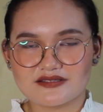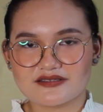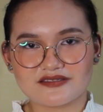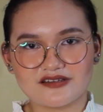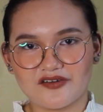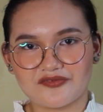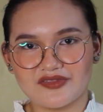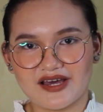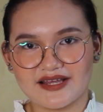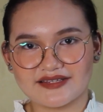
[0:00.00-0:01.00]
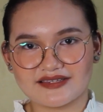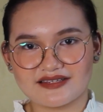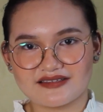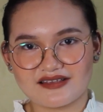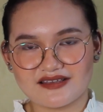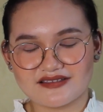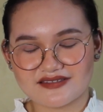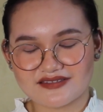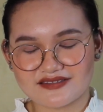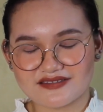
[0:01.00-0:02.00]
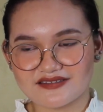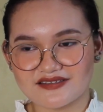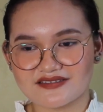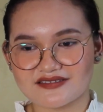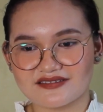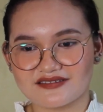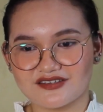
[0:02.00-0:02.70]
stuff that is just,